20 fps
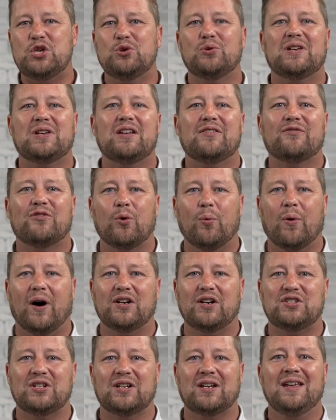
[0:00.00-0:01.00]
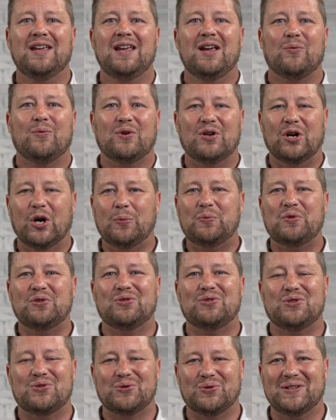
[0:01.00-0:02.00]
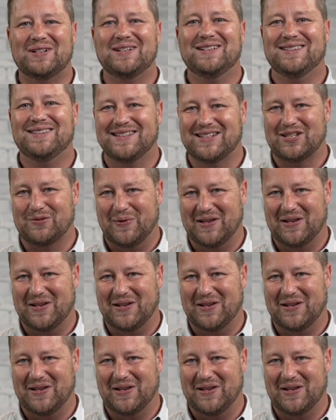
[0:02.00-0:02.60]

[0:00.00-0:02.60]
you again for watching. We hope you enjoy this